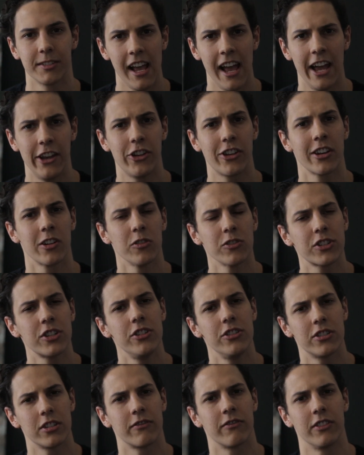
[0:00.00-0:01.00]
And you can also
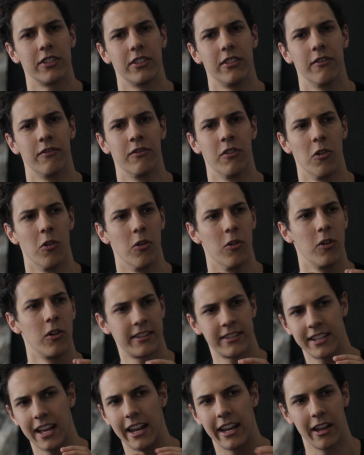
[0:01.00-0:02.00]
use it for
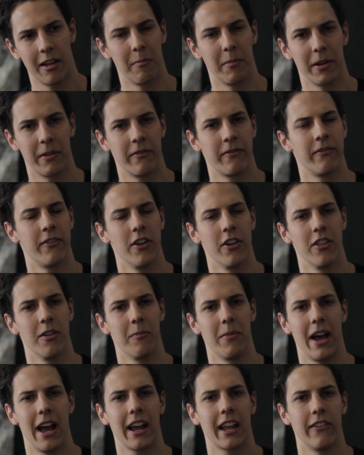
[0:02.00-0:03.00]
standing a bit further
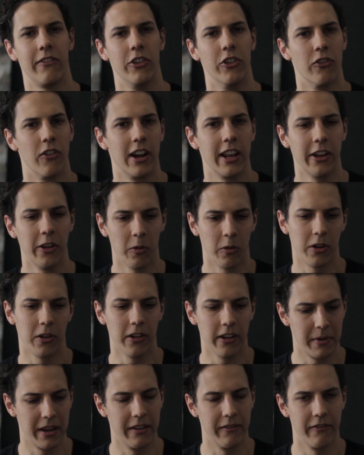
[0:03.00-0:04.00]
back if you really don't want
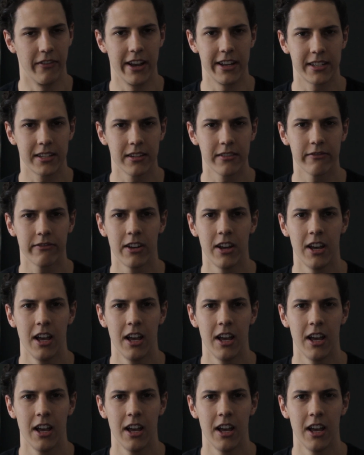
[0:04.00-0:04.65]
to be invasive.